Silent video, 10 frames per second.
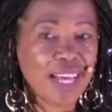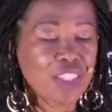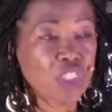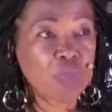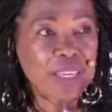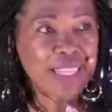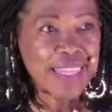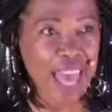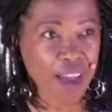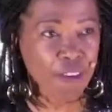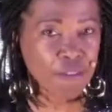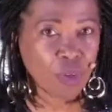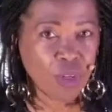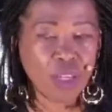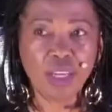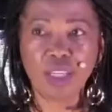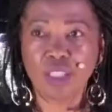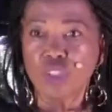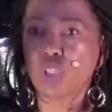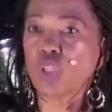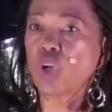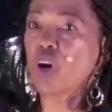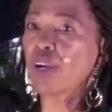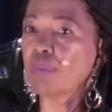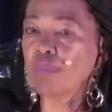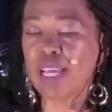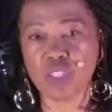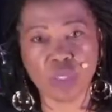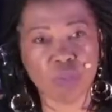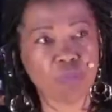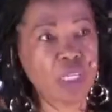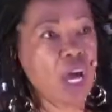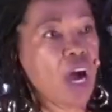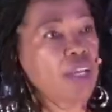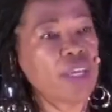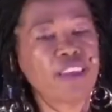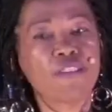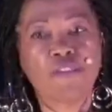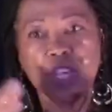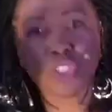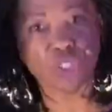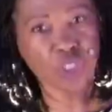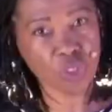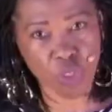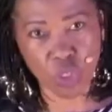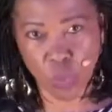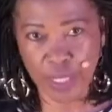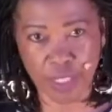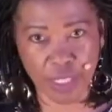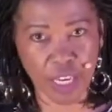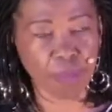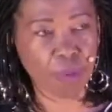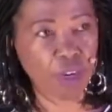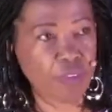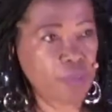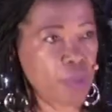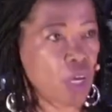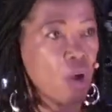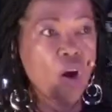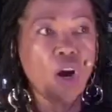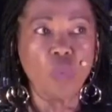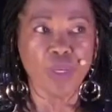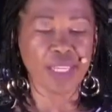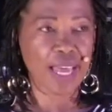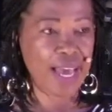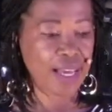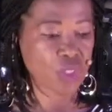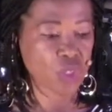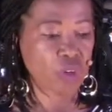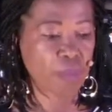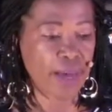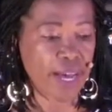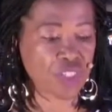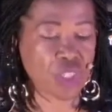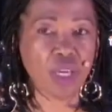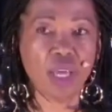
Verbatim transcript: just being thankful, the Lord bless us beyond Ephesians 3:20, above and beyond all we can ask or imagine.